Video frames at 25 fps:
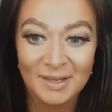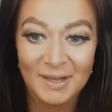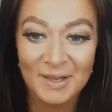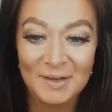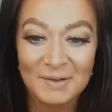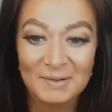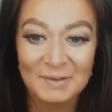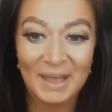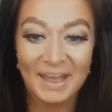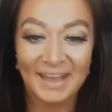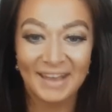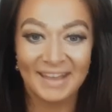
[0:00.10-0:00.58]

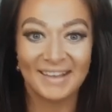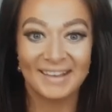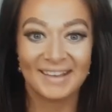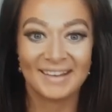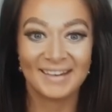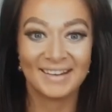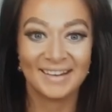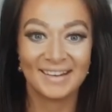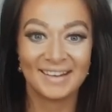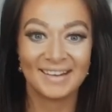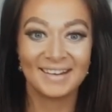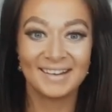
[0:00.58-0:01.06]
Okay.
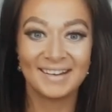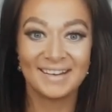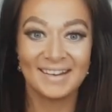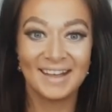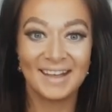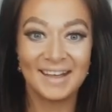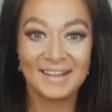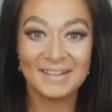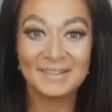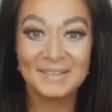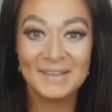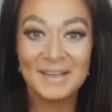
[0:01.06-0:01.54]

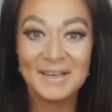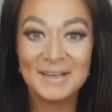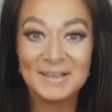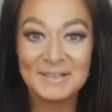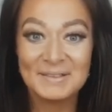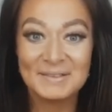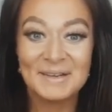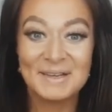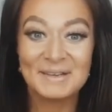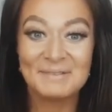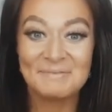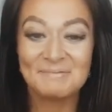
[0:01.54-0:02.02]

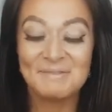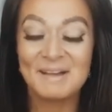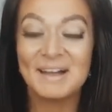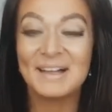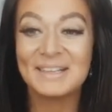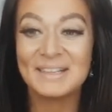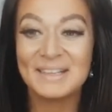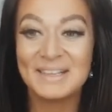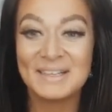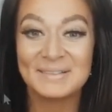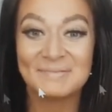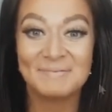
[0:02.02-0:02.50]
Hello and
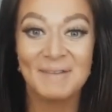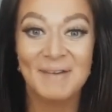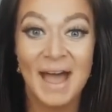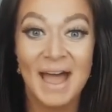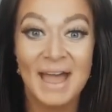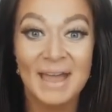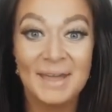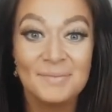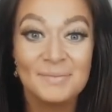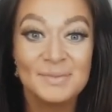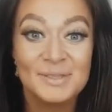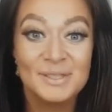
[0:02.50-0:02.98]
welcome.
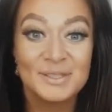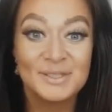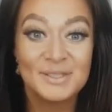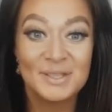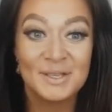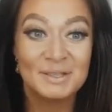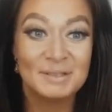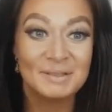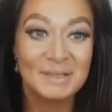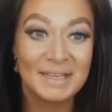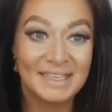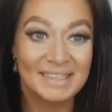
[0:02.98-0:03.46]
I'm
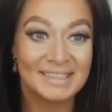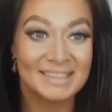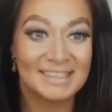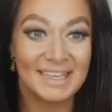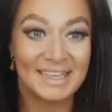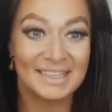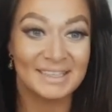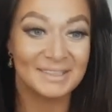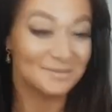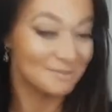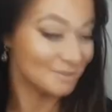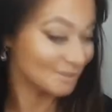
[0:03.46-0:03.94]
so
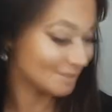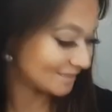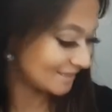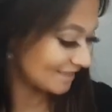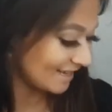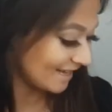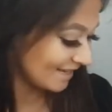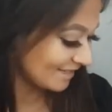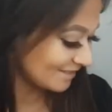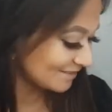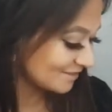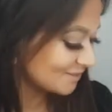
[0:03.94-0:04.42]
excited for
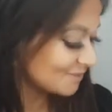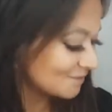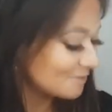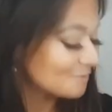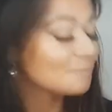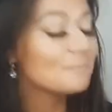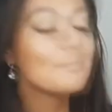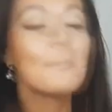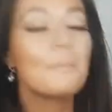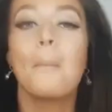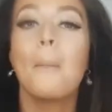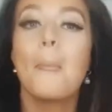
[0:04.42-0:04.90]
today.
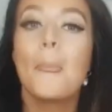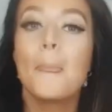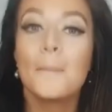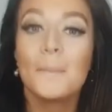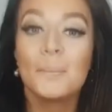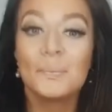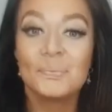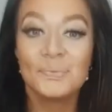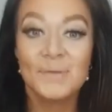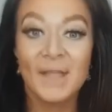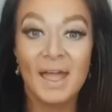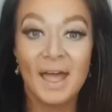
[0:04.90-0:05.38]

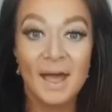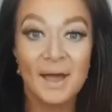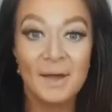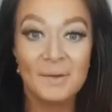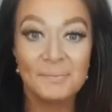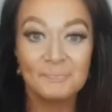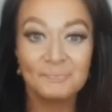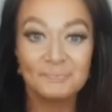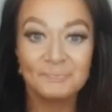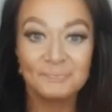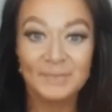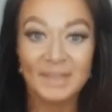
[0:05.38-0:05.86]

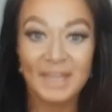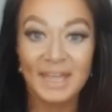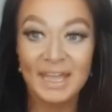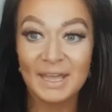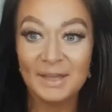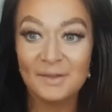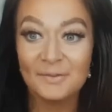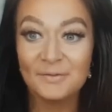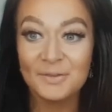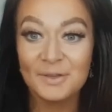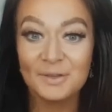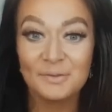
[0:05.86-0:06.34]

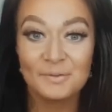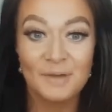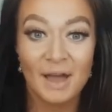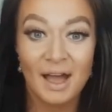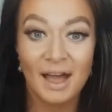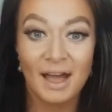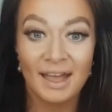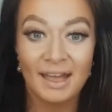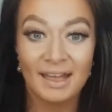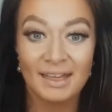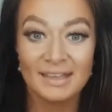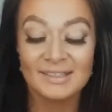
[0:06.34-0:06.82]
If you
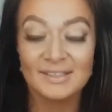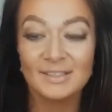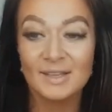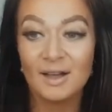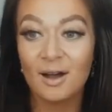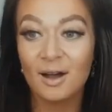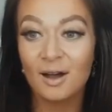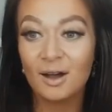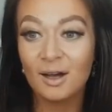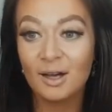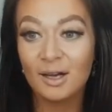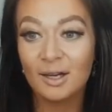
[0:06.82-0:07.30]
guys
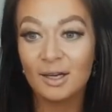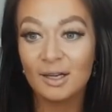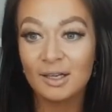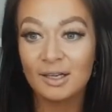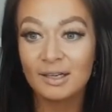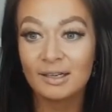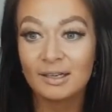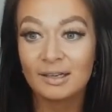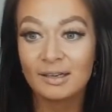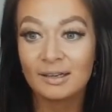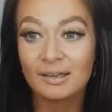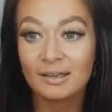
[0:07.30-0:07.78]
are
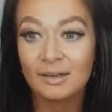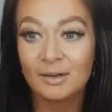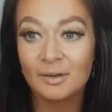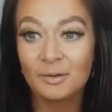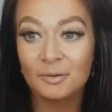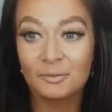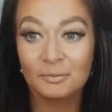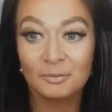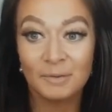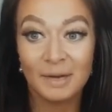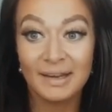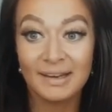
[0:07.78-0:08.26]

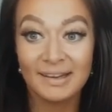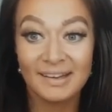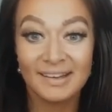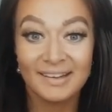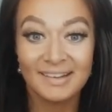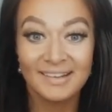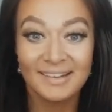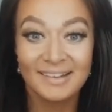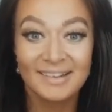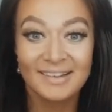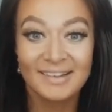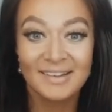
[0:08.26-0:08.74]

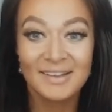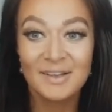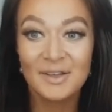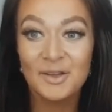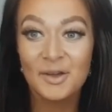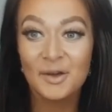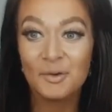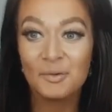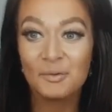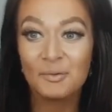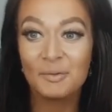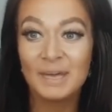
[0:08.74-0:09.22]
ready,
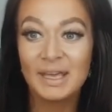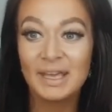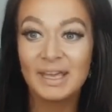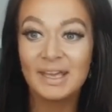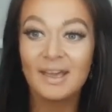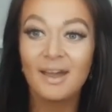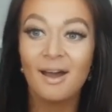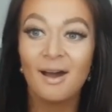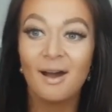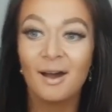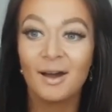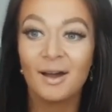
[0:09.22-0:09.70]

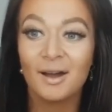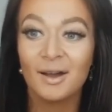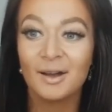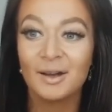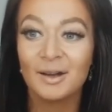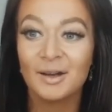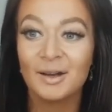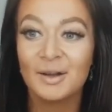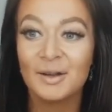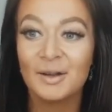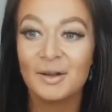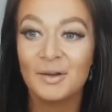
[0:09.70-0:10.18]
we
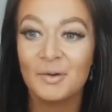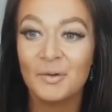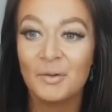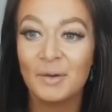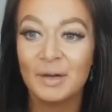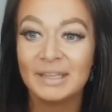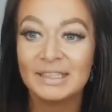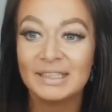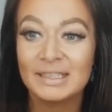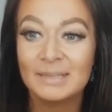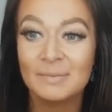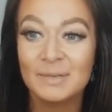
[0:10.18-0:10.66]
are
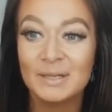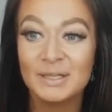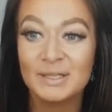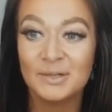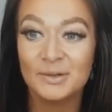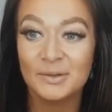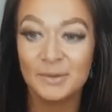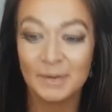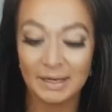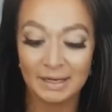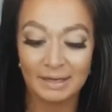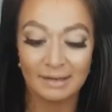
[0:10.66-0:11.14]
going to be
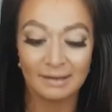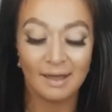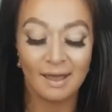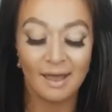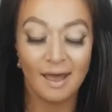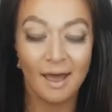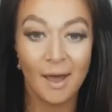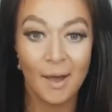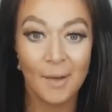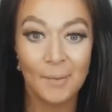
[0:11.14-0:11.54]
doing